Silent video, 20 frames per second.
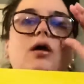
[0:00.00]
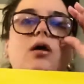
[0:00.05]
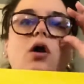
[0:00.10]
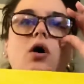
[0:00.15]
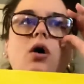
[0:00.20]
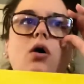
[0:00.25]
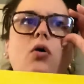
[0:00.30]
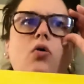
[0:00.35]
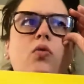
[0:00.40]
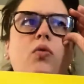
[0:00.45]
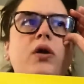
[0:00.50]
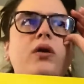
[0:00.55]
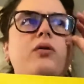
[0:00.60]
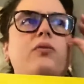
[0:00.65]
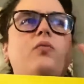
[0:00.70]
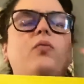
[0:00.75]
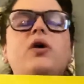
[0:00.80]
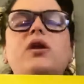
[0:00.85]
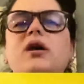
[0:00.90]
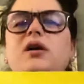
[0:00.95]
oh,
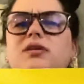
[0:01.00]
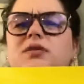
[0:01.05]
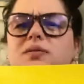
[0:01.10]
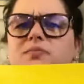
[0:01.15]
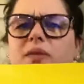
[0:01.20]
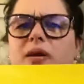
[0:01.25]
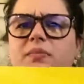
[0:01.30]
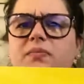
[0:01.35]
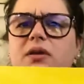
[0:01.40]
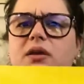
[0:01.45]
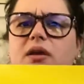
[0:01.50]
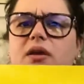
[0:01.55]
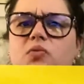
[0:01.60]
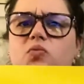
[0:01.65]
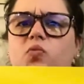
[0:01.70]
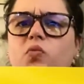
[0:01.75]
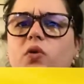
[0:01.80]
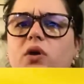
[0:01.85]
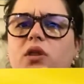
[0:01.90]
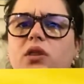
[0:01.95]
what else might
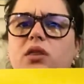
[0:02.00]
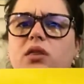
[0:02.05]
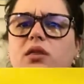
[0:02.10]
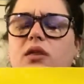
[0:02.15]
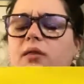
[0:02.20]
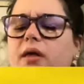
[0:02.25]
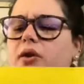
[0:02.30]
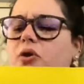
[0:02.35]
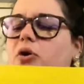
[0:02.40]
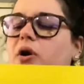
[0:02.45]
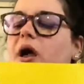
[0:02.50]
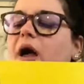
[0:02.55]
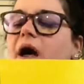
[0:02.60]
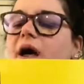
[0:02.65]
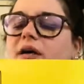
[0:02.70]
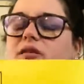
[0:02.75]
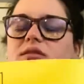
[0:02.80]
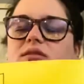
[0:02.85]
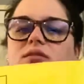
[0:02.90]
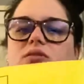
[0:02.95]
begin with the letter
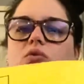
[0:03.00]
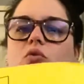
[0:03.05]
S?